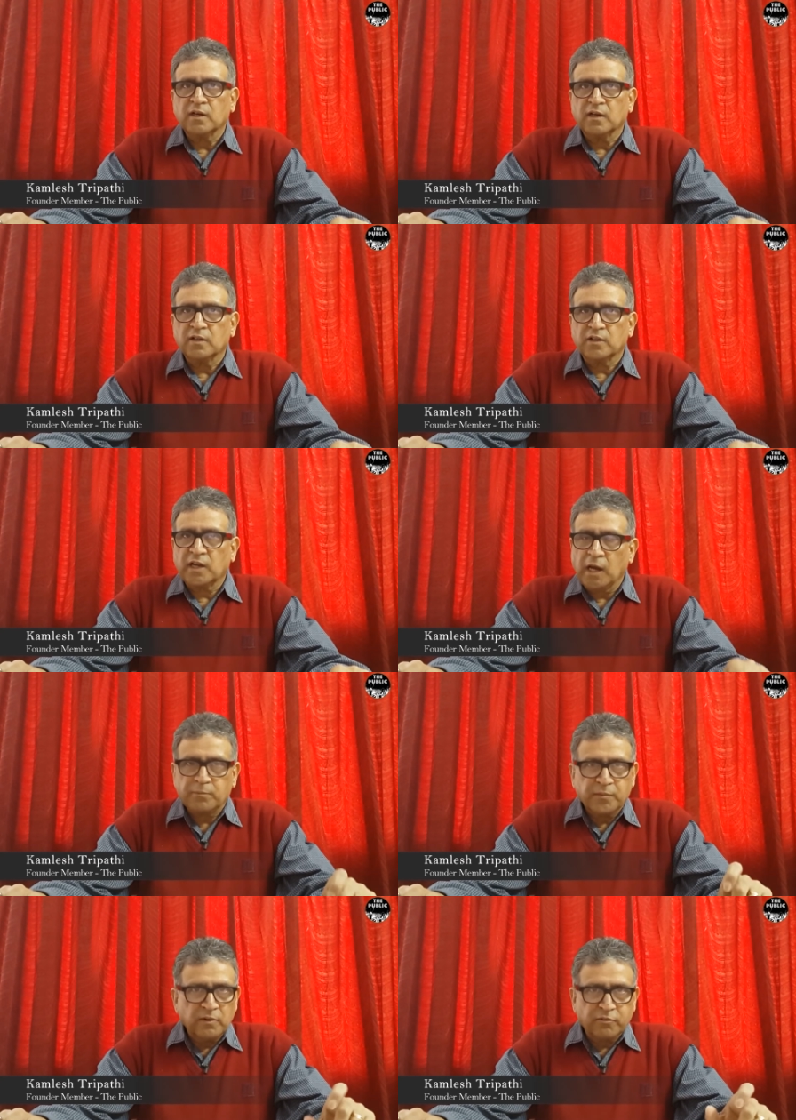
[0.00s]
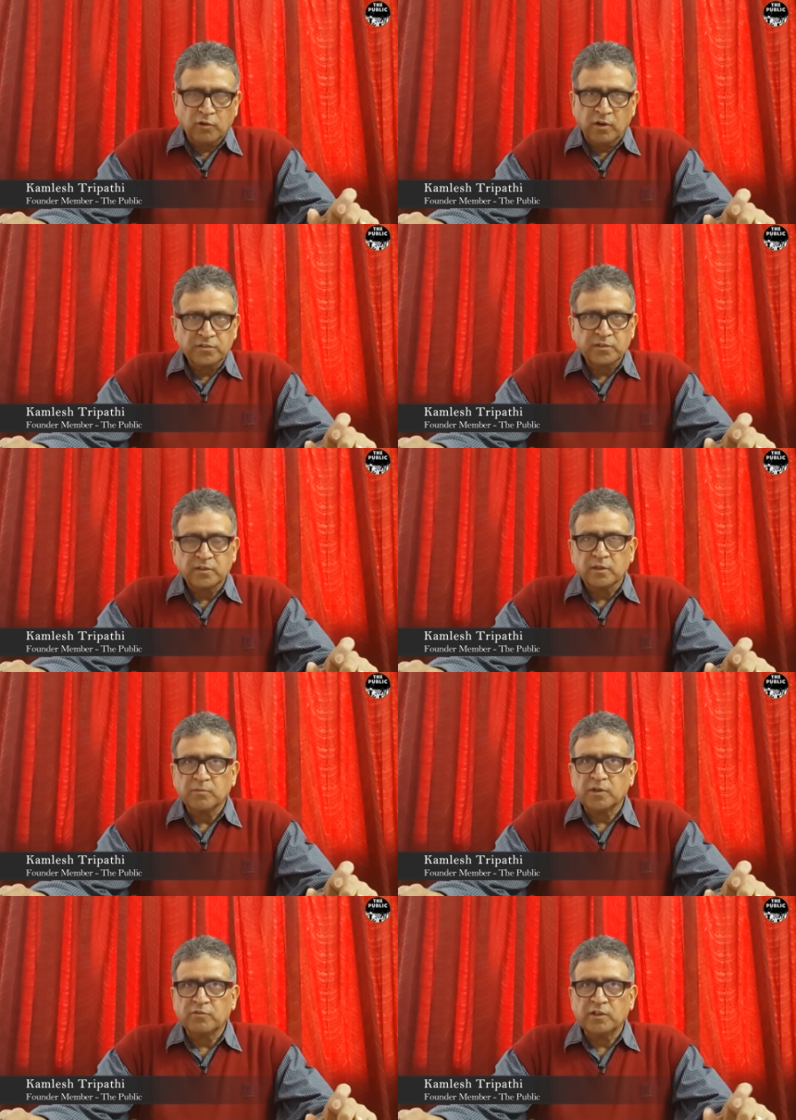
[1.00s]
Uh, the gap, of course,
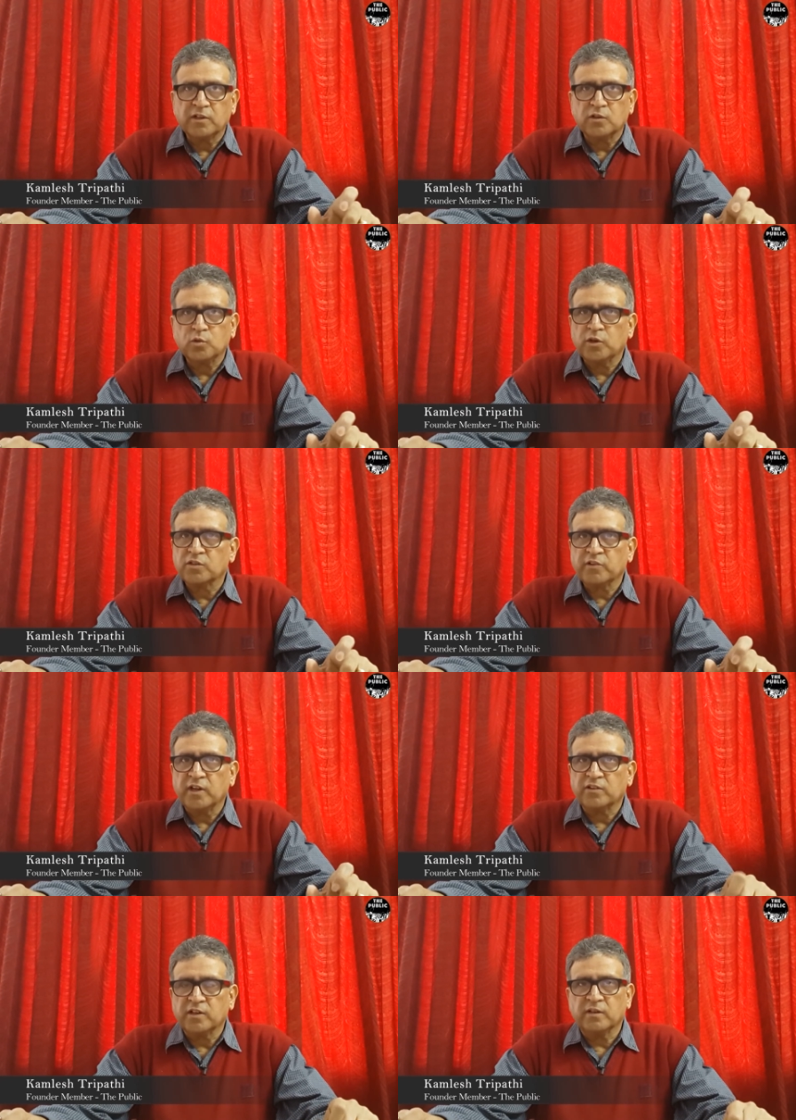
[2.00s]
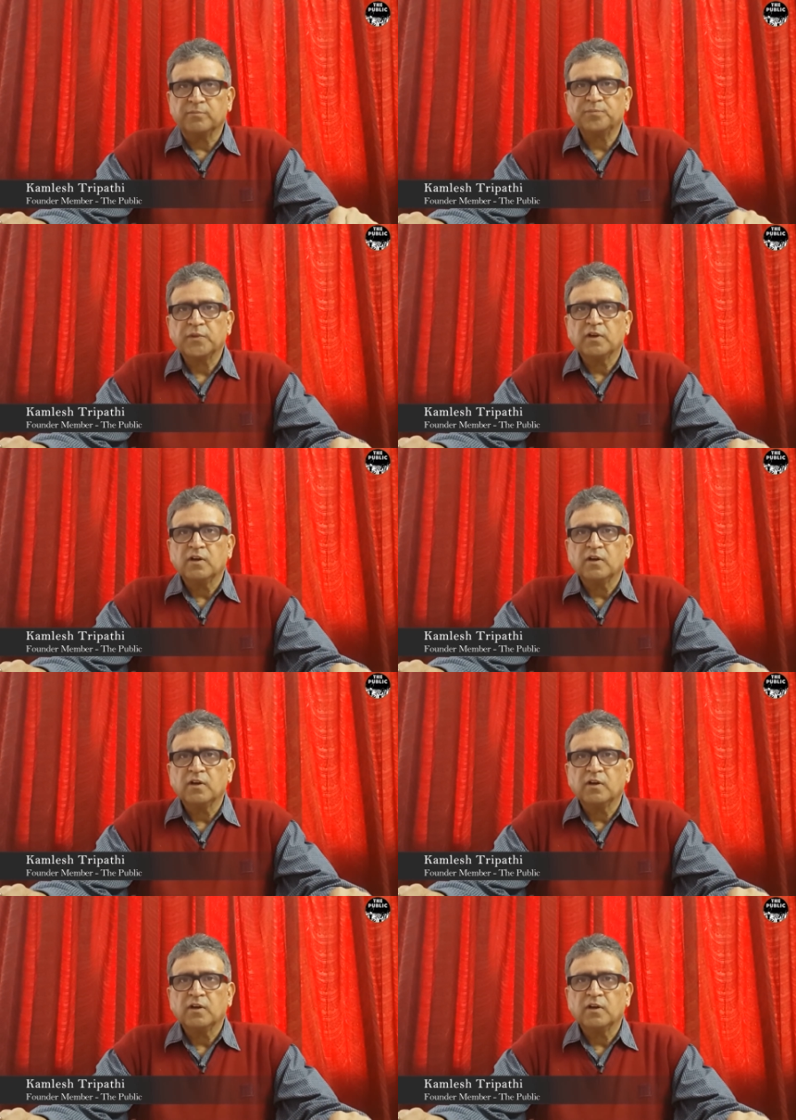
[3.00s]
between the two is very thin.